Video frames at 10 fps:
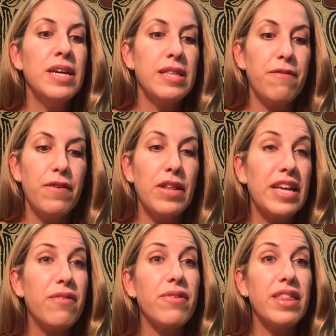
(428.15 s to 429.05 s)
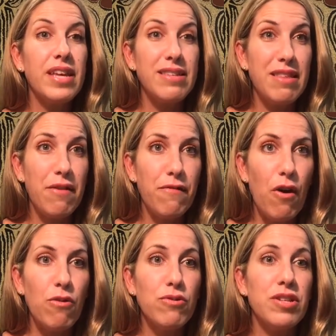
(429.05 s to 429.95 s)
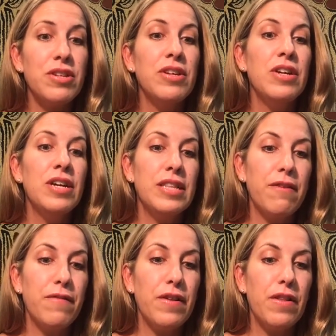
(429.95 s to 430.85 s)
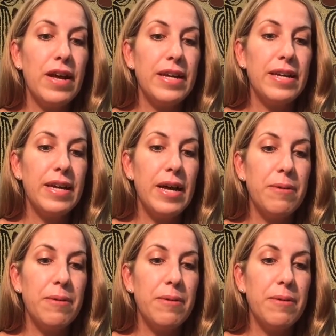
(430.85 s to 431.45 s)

They feel like everything is their fault. They feel like